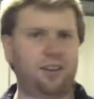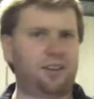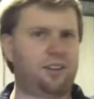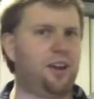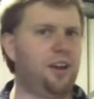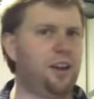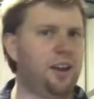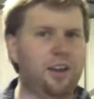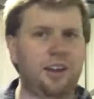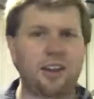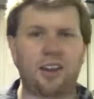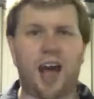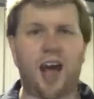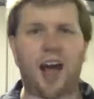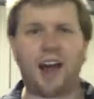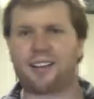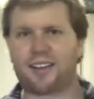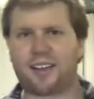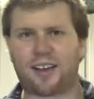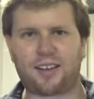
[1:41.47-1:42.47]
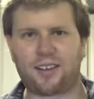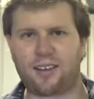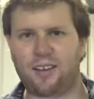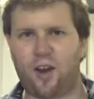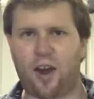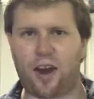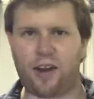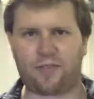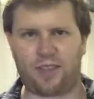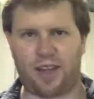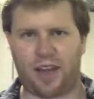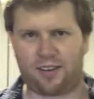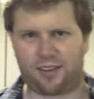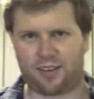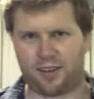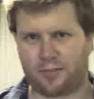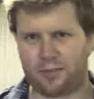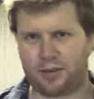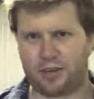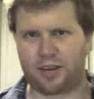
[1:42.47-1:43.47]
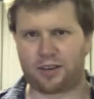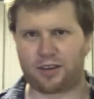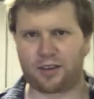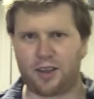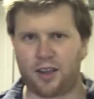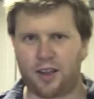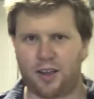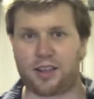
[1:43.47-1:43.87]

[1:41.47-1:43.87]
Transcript: It's, you can't take light of that subject.